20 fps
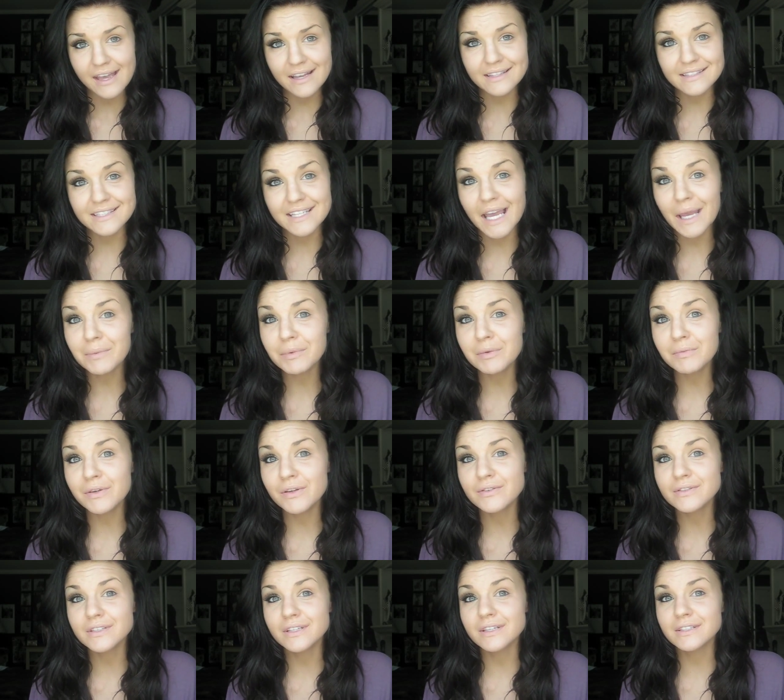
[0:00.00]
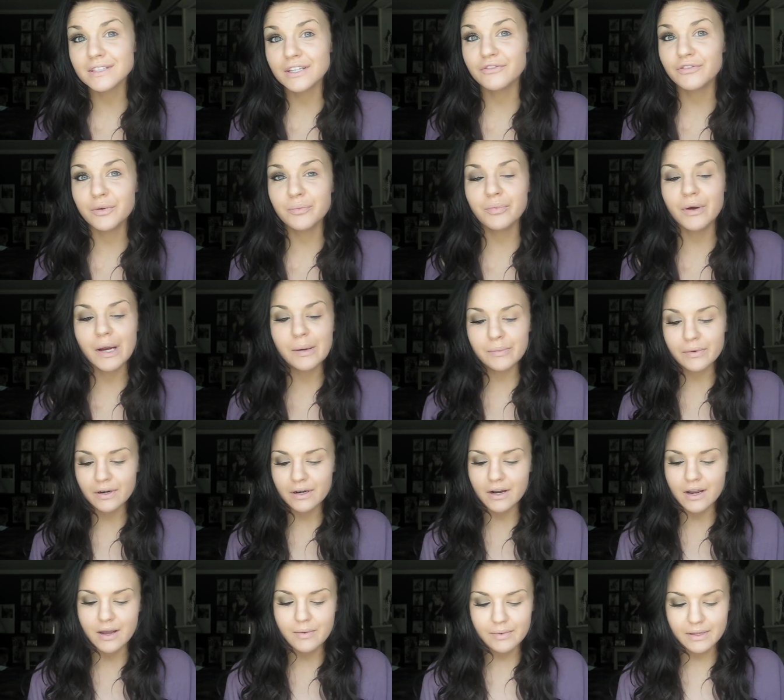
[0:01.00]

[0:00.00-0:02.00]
And today I'm going to be using a different primer.